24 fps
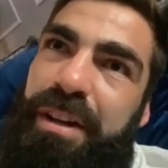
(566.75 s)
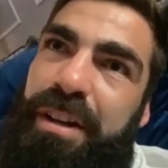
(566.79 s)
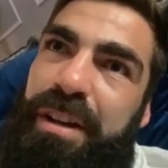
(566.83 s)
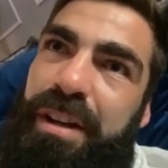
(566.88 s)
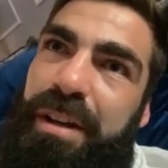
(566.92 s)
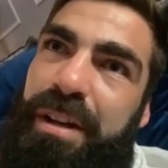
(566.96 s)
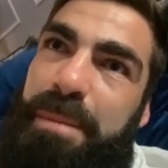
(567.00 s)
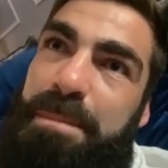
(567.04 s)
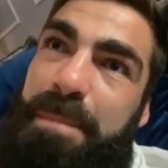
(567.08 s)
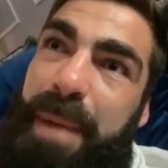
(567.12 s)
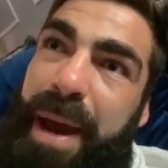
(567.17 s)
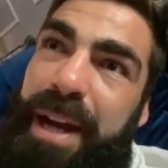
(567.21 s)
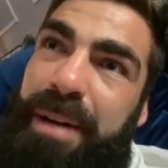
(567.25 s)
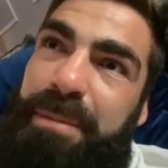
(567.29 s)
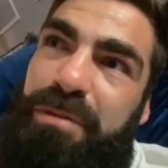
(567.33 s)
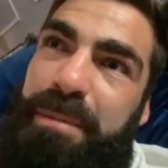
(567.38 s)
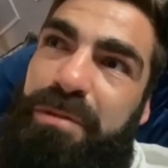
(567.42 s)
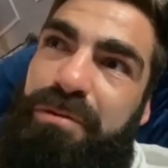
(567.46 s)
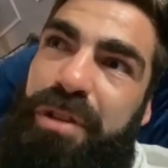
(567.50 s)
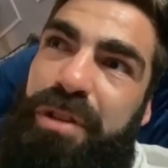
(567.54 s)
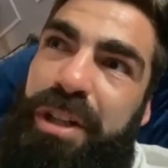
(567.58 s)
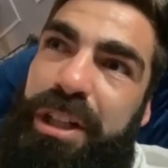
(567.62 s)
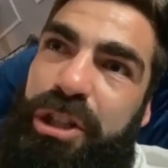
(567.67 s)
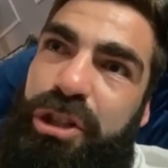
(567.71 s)
made me
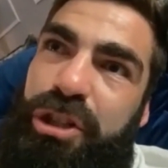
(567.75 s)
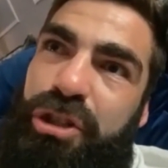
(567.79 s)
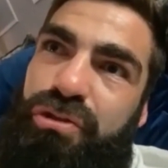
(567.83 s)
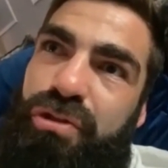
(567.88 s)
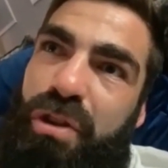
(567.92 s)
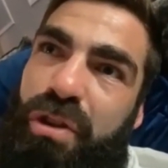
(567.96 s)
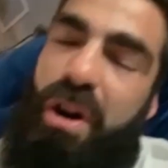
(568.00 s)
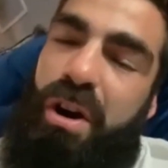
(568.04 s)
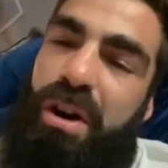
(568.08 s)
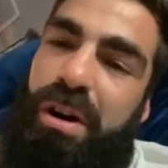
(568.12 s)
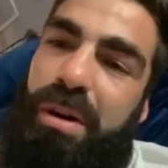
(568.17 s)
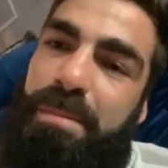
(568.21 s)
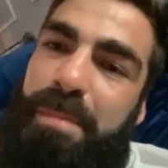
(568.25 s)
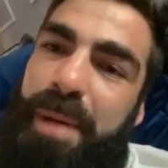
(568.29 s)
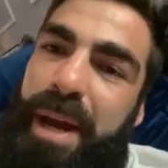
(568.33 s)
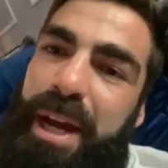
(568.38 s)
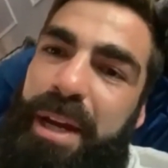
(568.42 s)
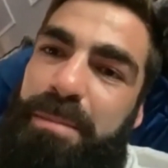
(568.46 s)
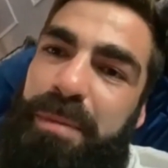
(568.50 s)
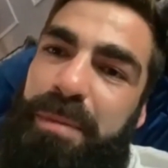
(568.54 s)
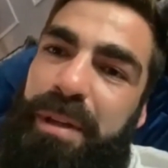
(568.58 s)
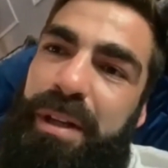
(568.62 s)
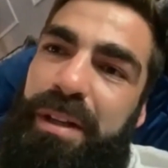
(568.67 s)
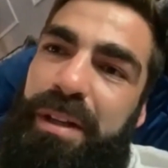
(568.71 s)
really strong,
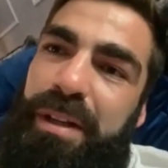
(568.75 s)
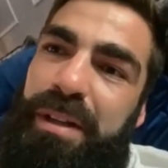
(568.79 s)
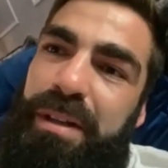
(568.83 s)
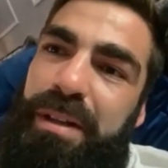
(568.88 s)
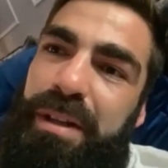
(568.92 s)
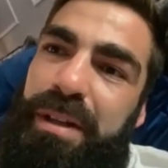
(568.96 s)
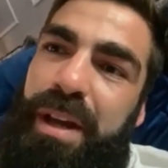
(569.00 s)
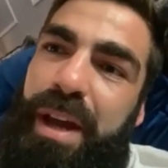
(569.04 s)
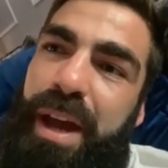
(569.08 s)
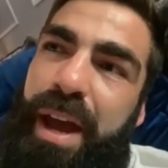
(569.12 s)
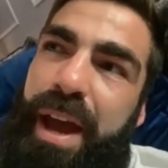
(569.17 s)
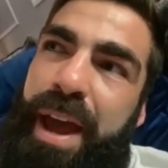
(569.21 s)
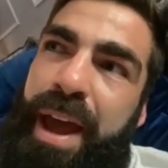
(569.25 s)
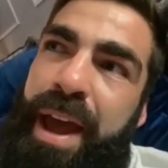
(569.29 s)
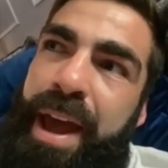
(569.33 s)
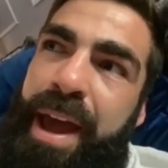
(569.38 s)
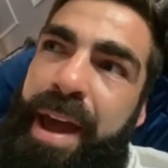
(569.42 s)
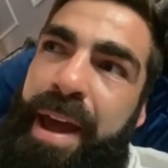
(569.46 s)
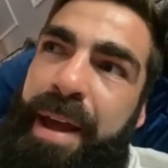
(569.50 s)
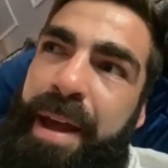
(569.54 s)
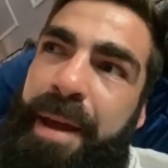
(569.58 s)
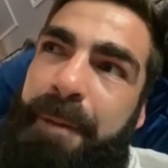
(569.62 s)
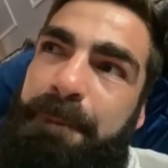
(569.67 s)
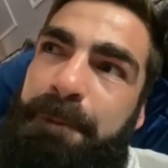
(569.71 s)
made me
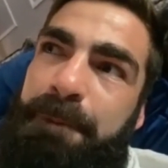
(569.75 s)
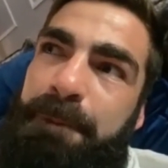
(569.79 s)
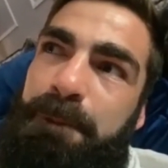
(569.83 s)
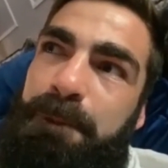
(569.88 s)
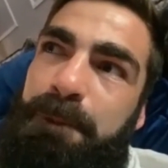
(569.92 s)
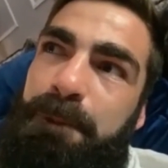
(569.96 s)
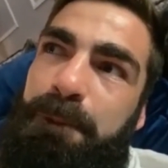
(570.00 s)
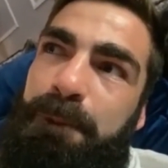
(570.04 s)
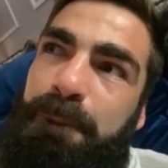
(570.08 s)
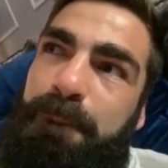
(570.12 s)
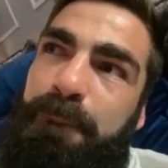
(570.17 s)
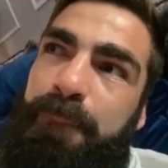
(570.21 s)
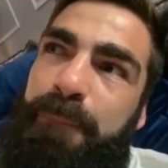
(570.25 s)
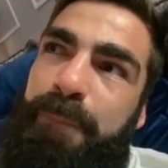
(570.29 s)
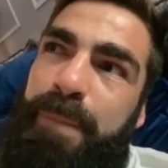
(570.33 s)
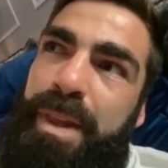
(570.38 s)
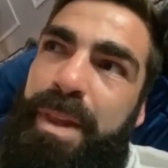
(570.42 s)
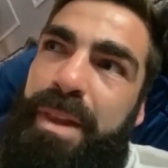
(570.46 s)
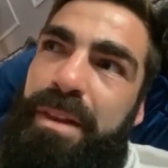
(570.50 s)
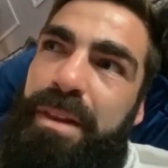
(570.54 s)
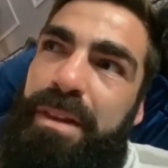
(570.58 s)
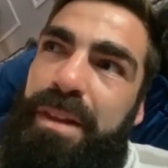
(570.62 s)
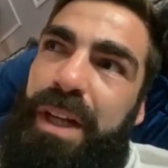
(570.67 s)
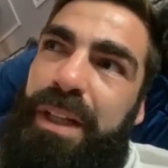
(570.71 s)

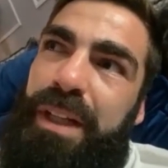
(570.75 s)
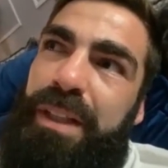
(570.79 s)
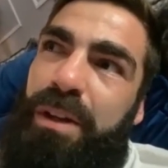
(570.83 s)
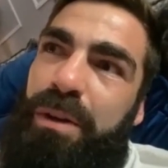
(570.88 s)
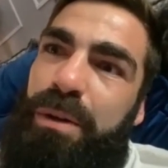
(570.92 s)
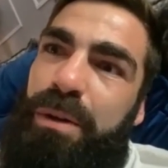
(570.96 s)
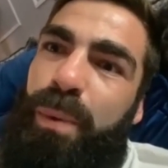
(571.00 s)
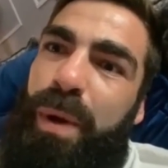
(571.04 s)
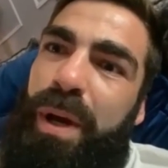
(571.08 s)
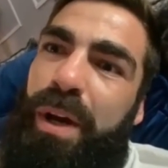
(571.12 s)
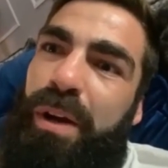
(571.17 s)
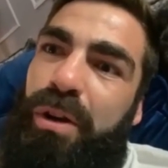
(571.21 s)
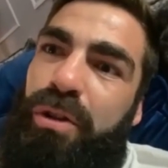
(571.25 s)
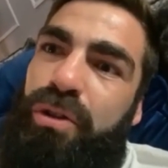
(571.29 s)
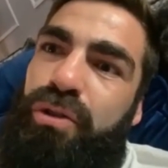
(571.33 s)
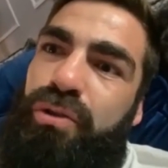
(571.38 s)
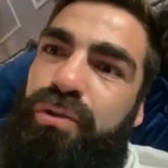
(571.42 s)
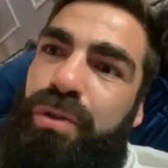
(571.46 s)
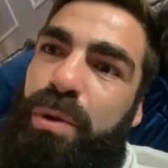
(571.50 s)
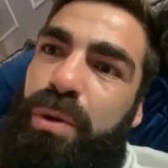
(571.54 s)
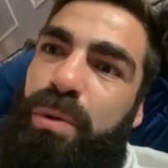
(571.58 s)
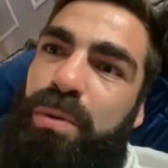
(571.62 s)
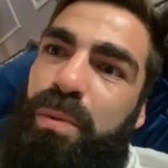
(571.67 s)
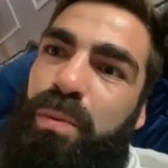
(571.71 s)
the only way I got
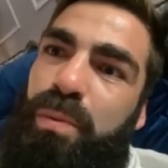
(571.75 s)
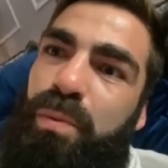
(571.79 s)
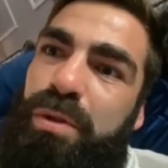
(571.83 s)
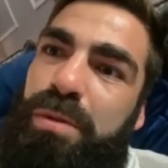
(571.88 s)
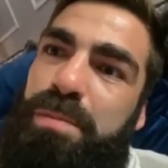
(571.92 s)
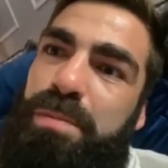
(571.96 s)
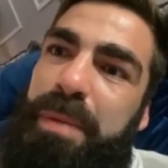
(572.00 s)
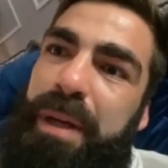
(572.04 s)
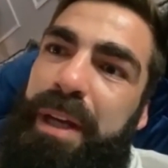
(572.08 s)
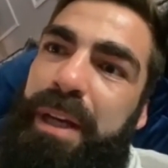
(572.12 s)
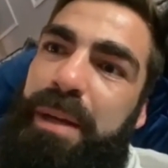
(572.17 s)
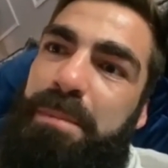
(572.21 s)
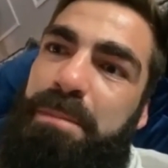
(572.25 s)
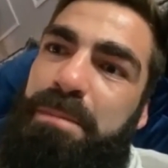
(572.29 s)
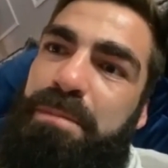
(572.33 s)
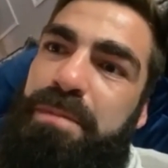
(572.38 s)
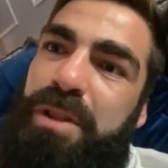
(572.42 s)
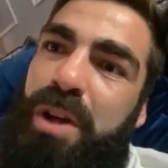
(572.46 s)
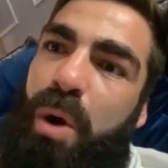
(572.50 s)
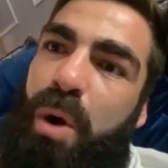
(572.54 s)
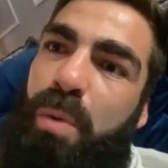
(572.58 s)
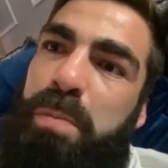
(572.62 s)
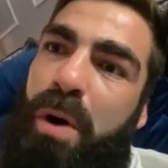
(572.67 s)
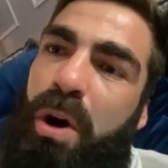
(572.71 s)
through them was being
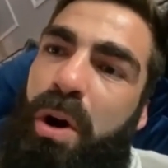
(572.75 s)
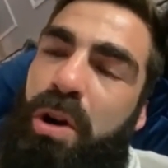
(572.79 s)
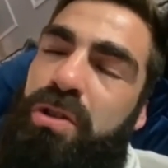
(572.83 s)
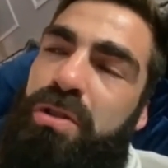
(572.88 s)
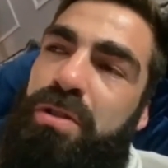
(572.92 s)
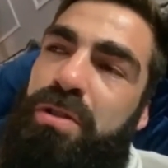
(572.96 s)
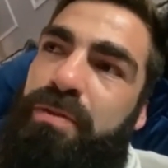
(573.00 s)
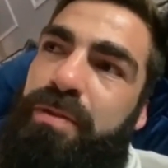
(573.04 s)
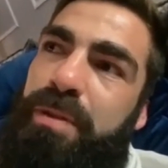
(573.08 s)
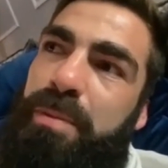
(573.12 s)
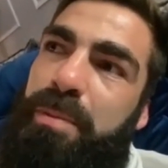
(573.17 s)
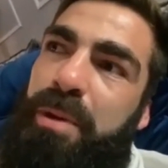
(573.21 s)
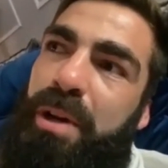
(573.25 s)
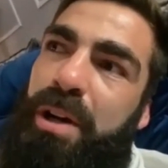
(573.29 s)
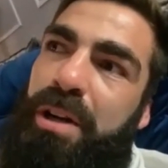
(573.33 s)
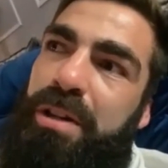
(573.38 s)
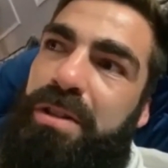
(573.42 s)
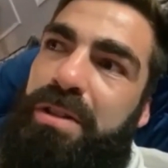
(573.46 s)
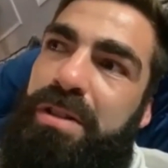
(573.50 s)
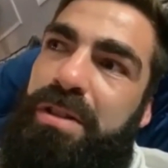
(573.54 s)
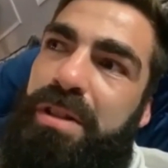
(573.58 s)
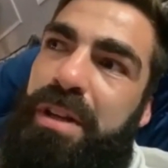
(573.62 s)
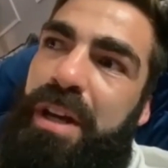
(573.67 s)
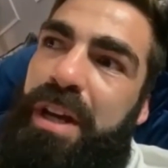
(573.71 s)
so positive, to be
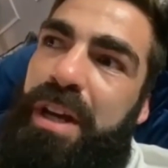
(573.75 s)
honest.